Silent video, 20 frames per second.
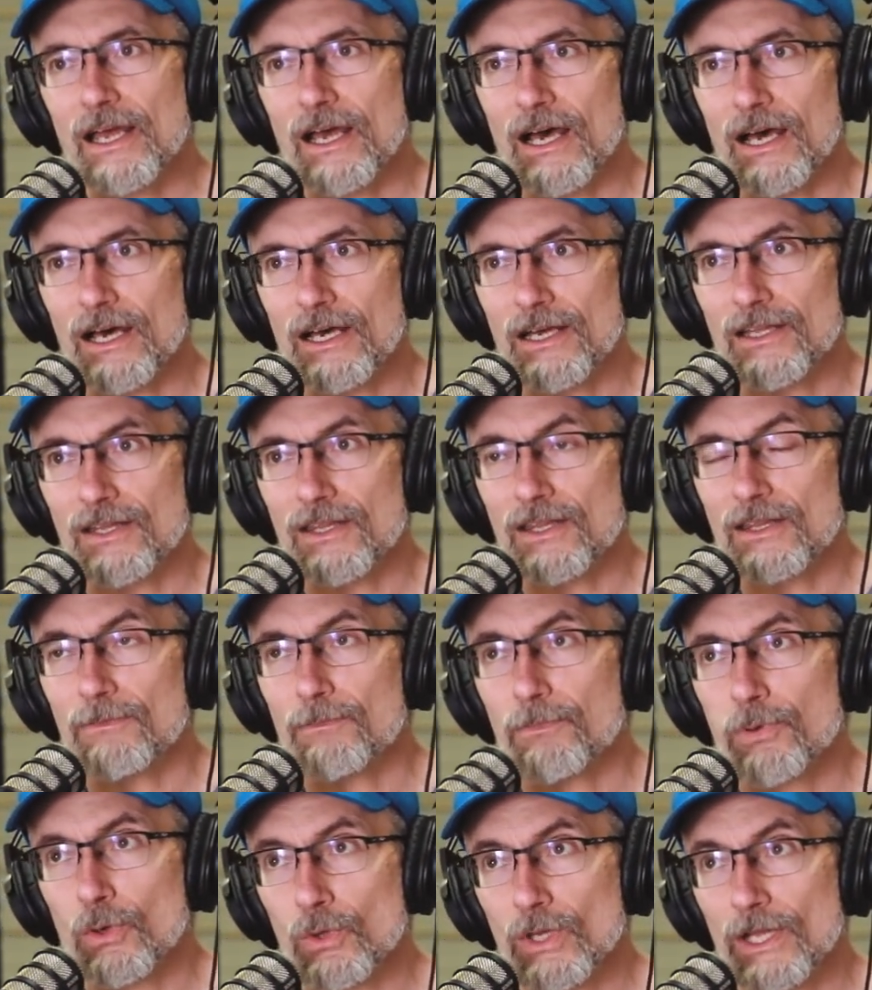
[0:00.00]
uh,
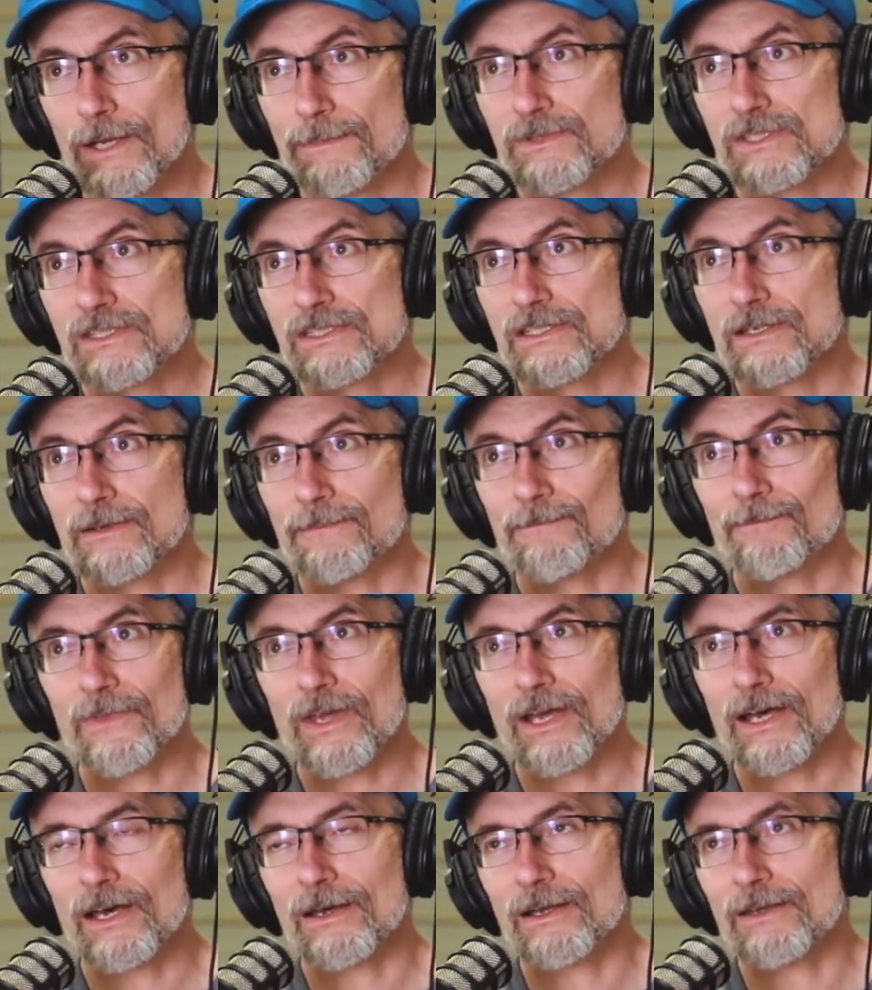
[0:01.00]
pull ups
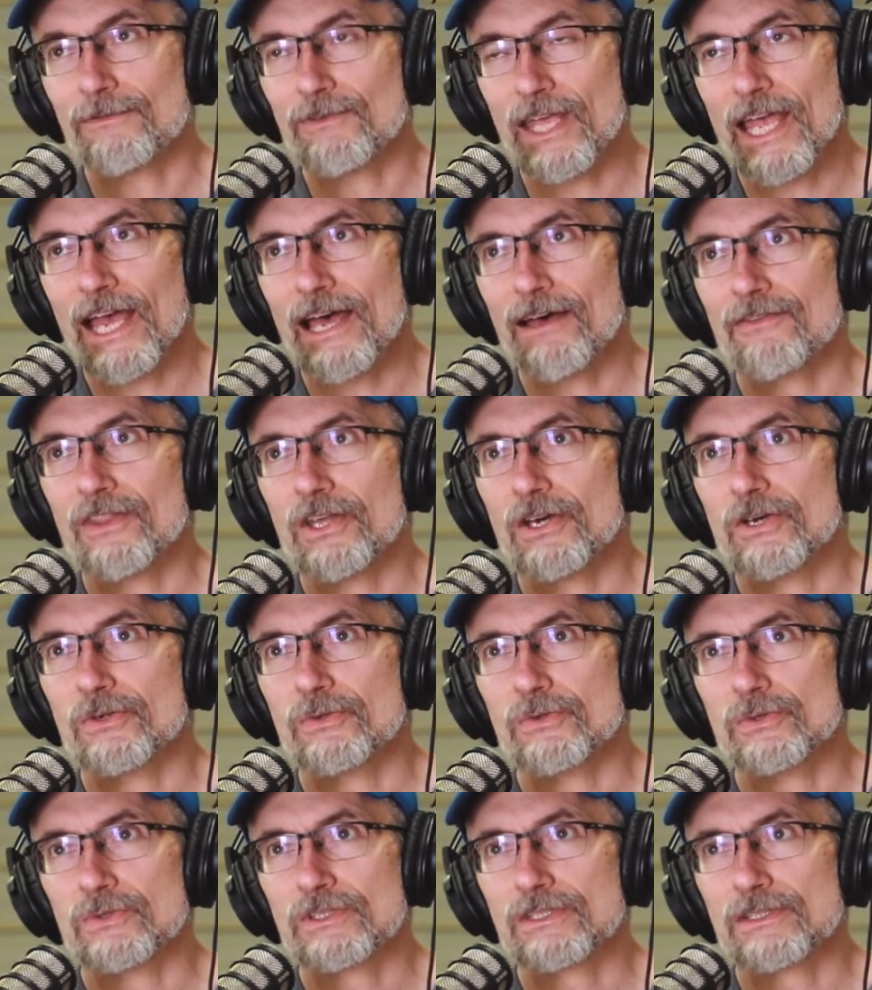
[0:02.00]
uh, if you have
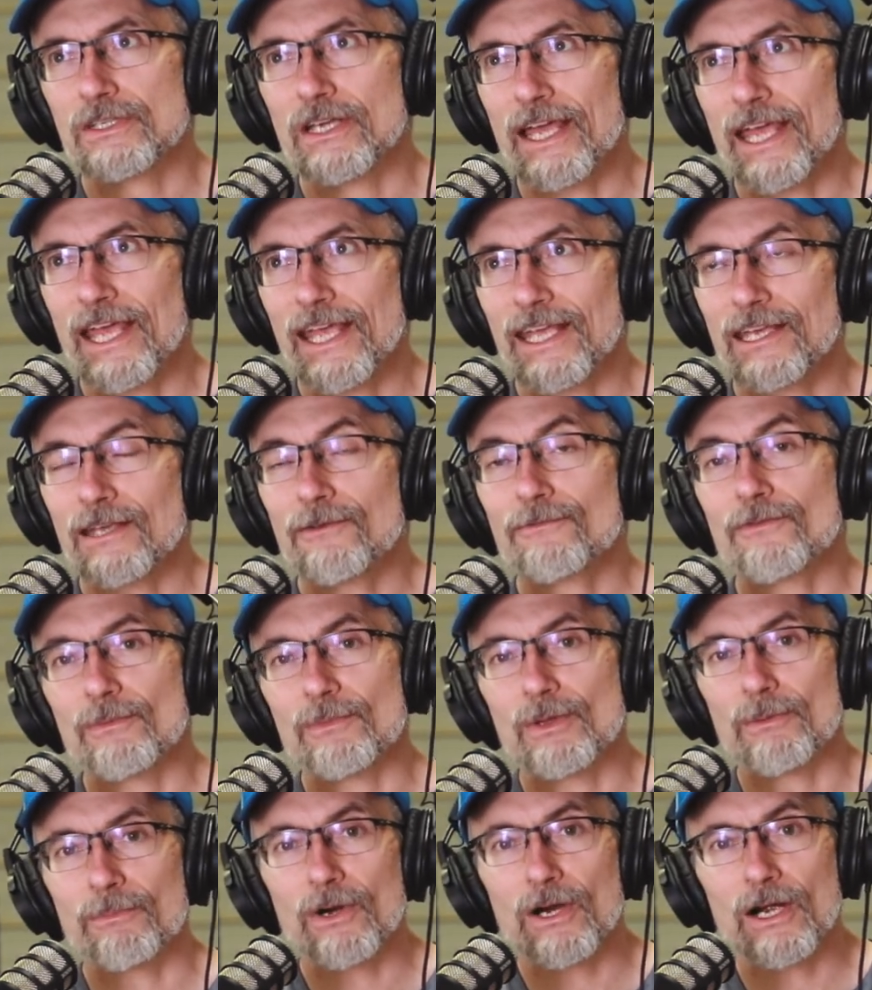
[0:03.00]
those hanging
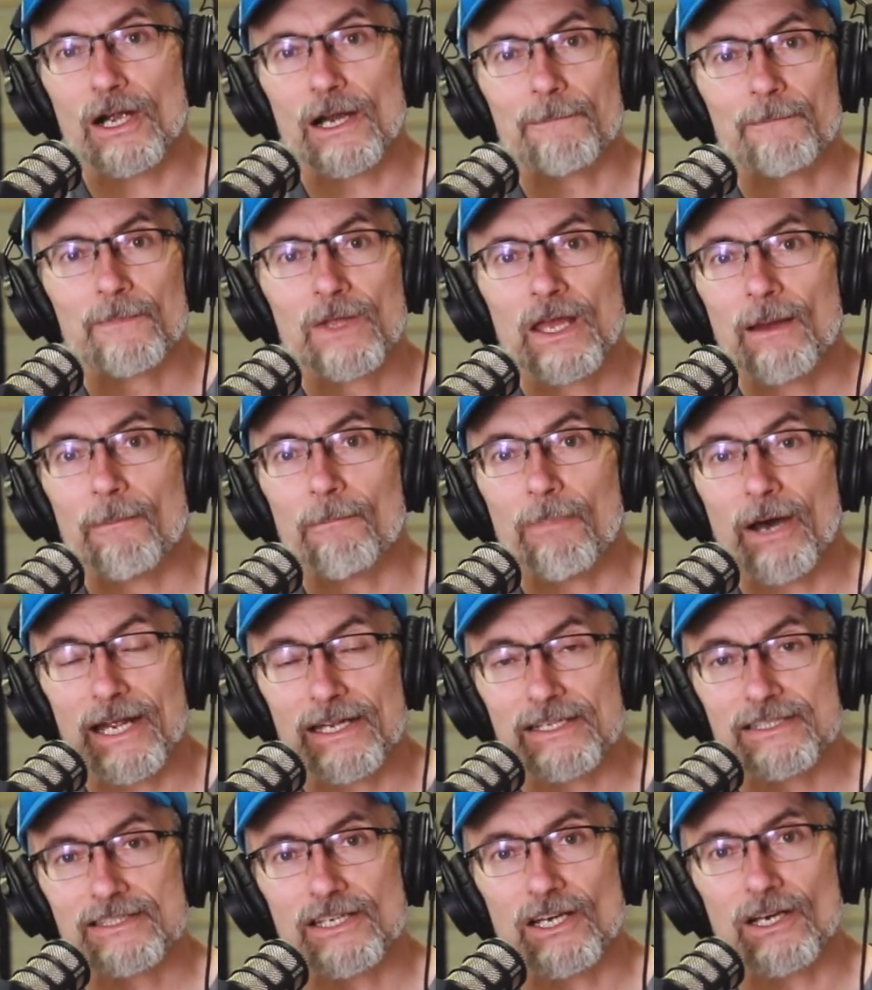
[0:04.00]
from the bar by
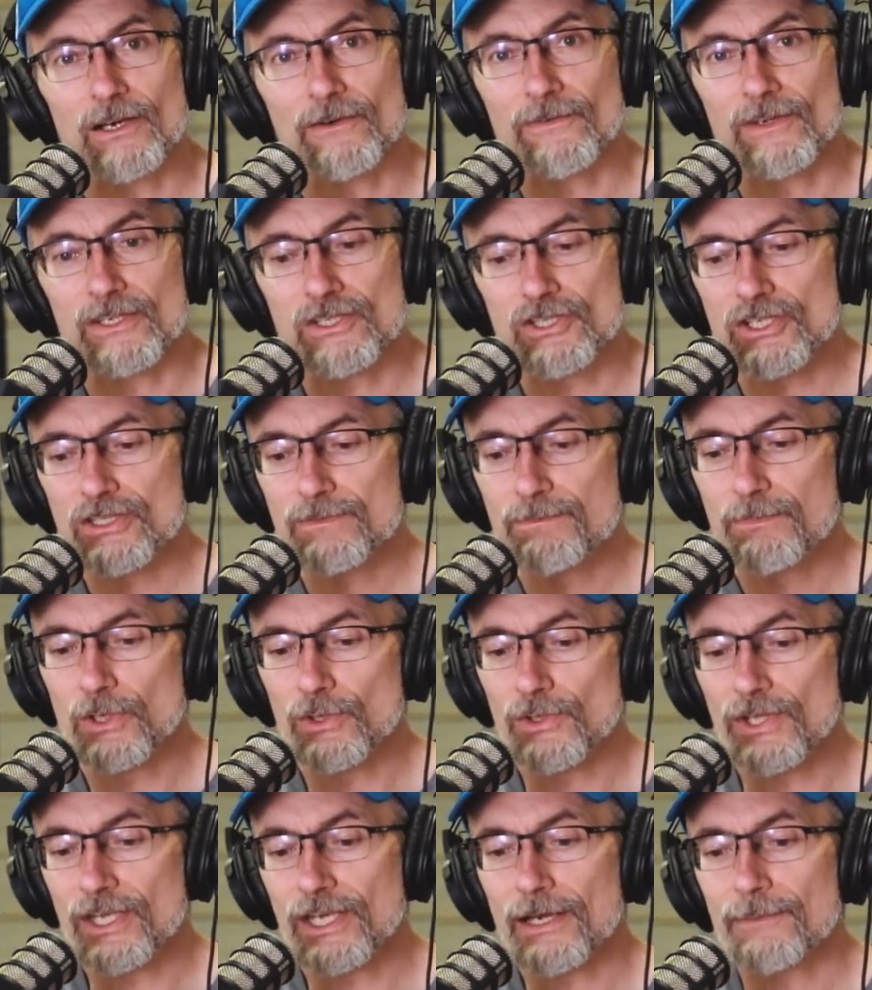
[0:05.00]
itself, and just
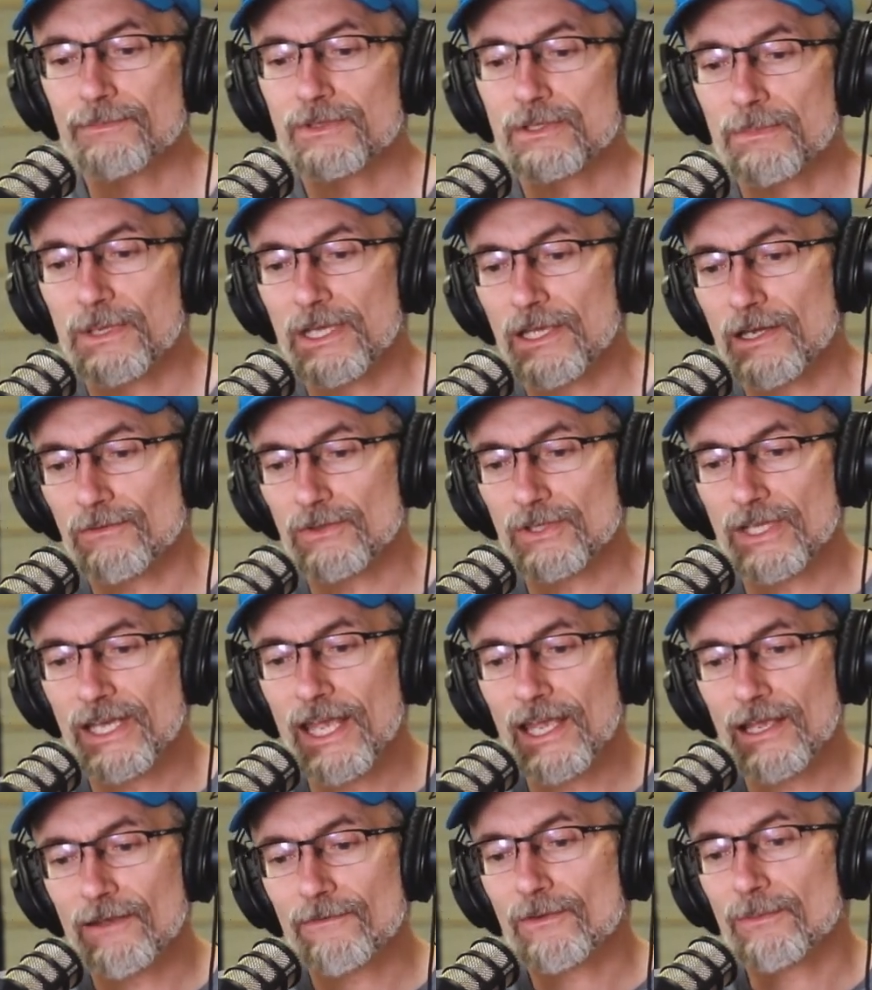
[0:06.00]
building up to being able to
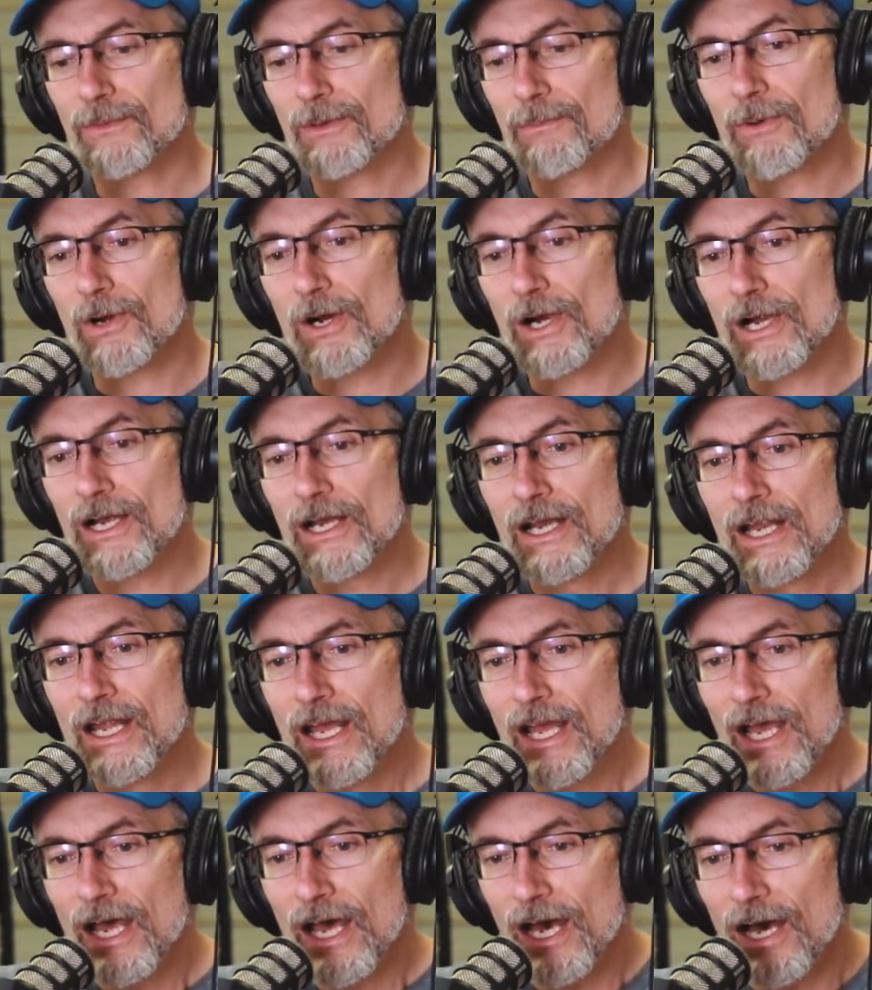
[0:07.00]
hang from the bar.
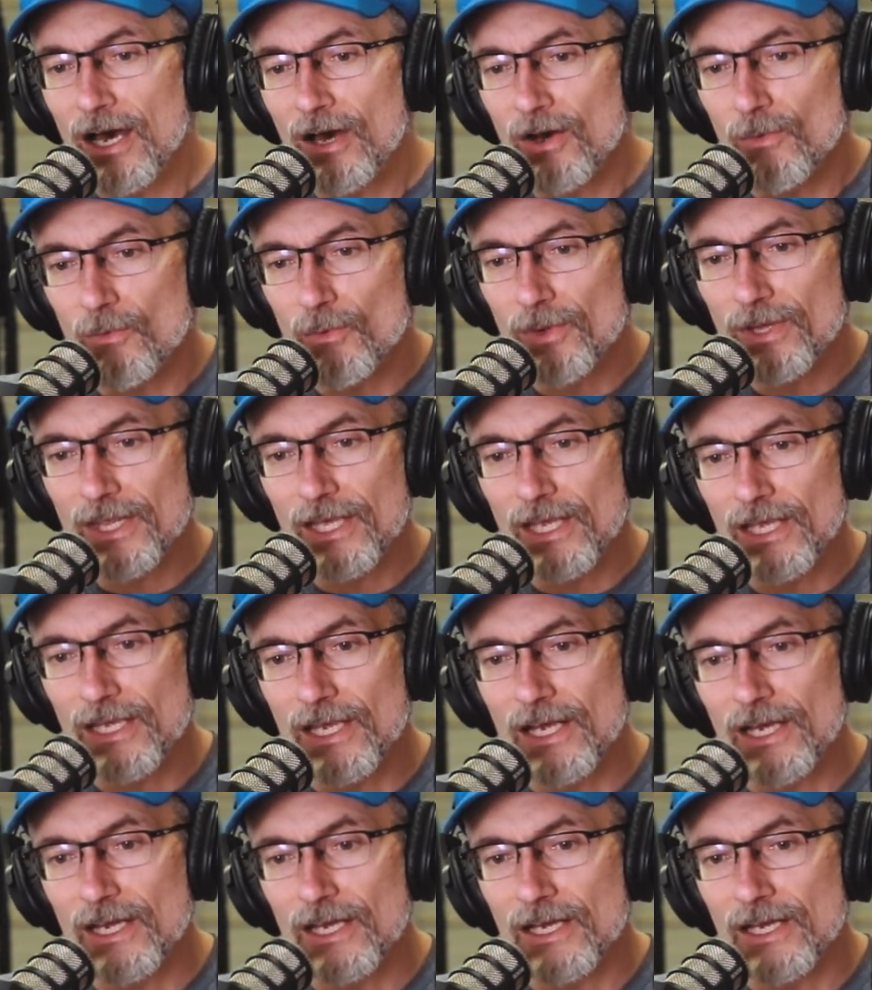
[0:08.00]
Uh, with a